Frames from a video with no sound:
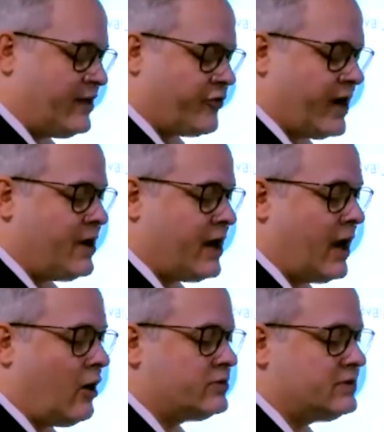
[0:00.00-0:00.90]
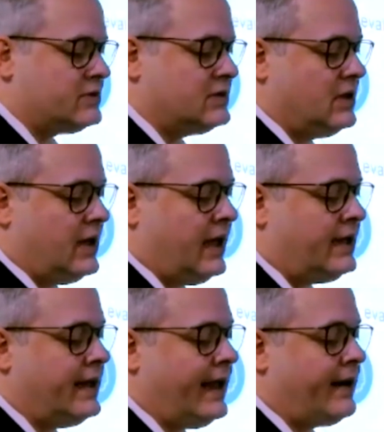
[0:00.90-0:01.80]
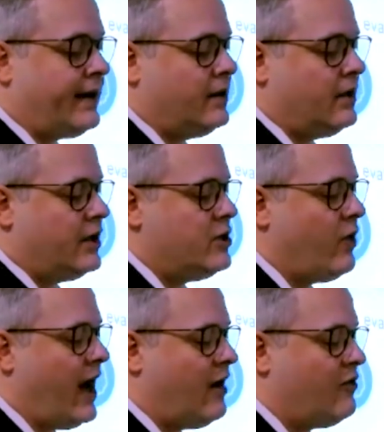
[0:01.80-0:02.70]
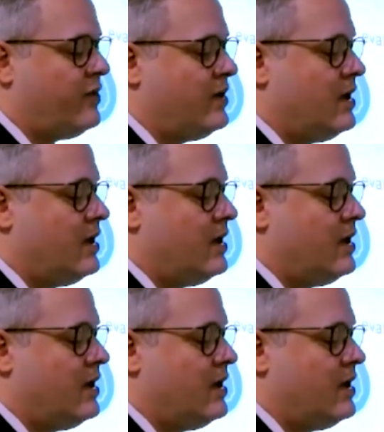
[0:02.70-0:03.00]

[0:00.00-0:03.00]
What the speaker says: frame count, and then you have